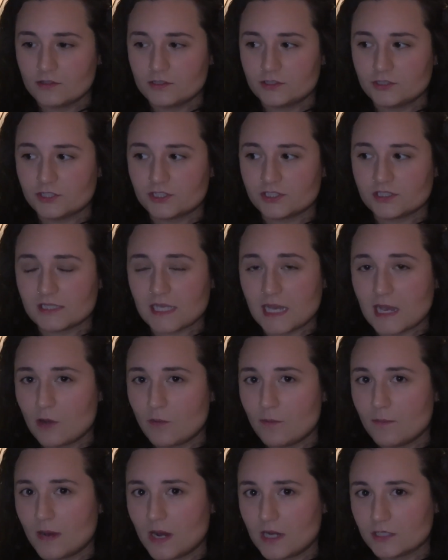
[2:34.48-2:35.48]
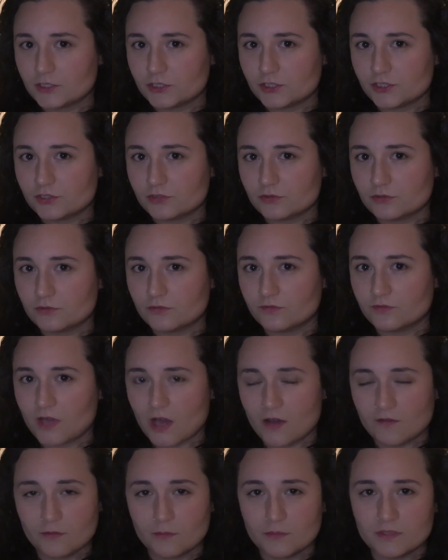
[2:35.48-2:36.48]
just how much sort of
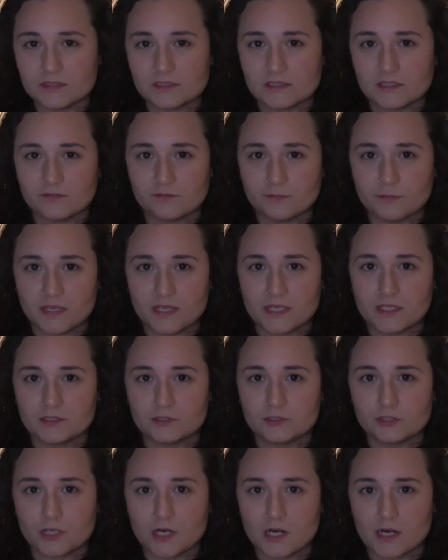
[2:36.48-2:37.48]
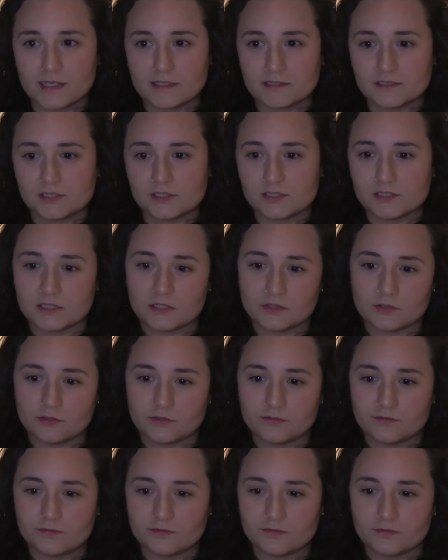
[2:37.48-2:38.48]
governments have been trying to sort
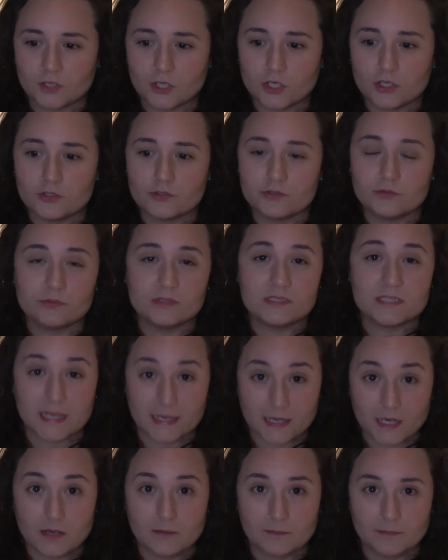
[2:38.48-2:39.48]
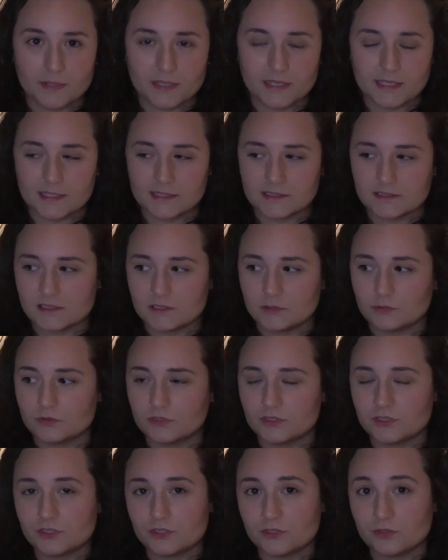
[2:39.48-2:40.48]
of collude with tech companies in
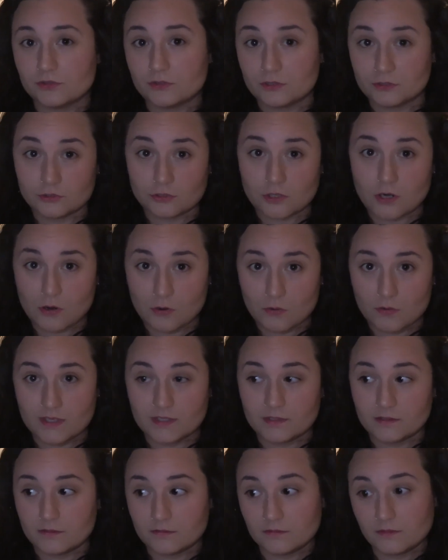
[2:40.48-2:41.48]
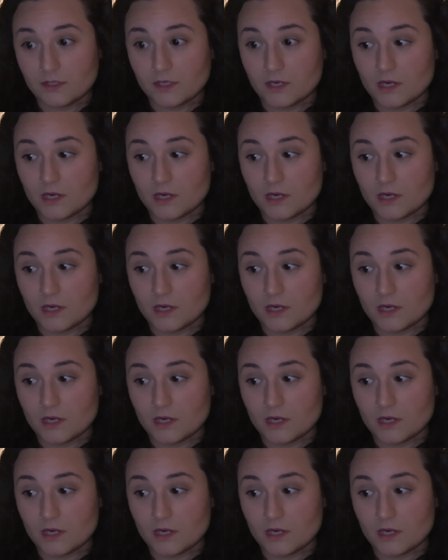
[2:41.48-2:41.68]
order to control and,